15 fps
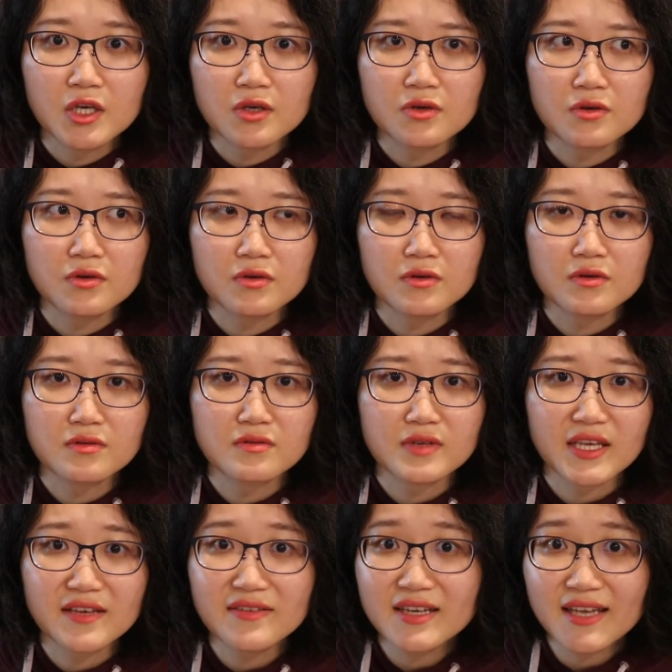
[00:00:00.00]
who
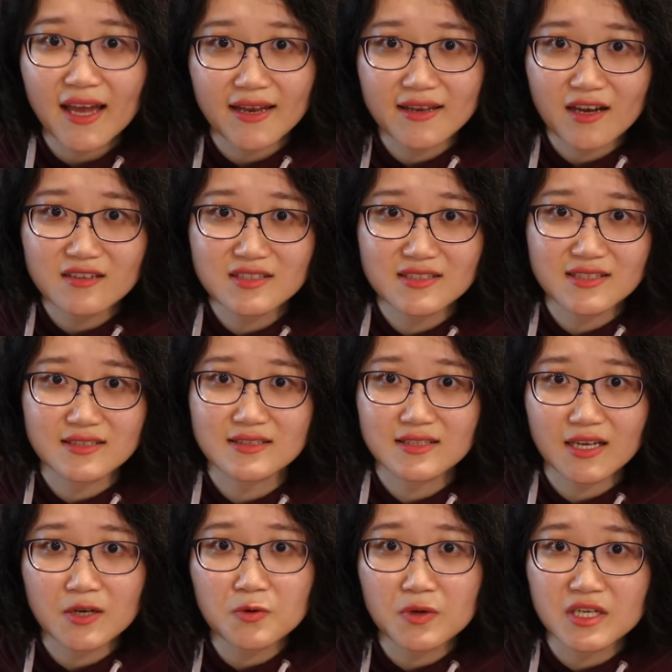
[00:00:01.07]
even cannot
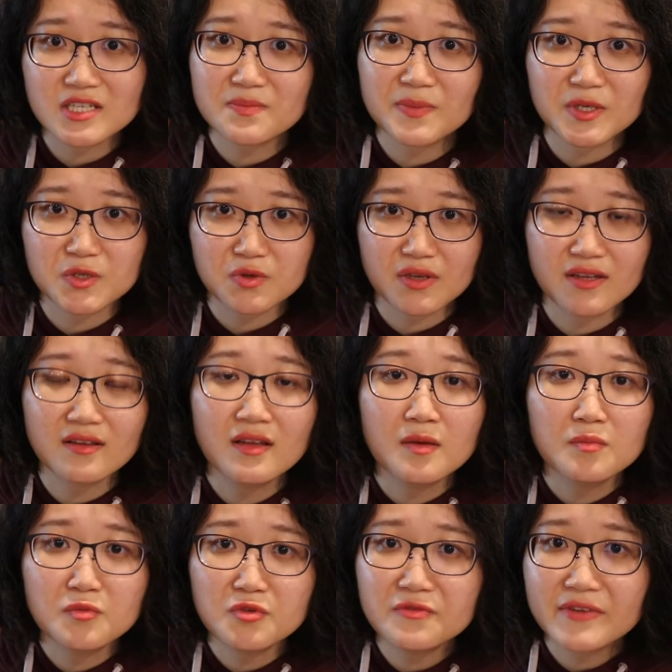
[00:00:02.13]
distinguish between
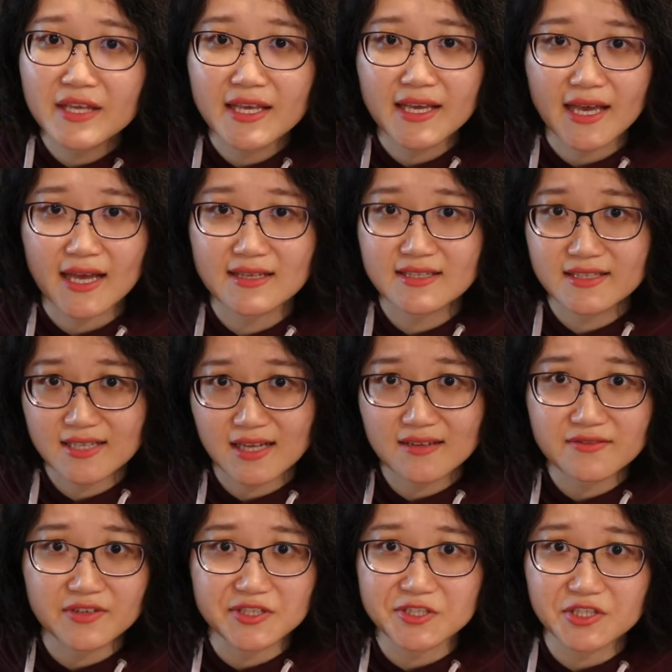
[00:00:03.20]
movie and
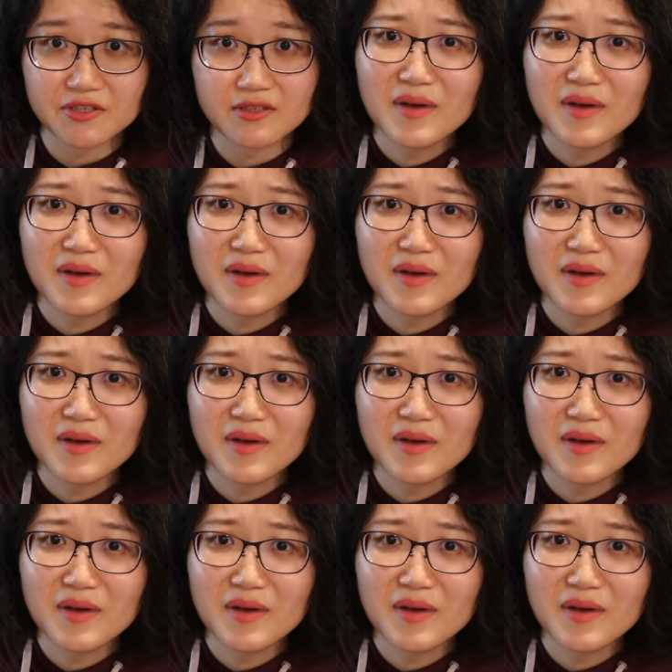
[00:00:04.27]
television.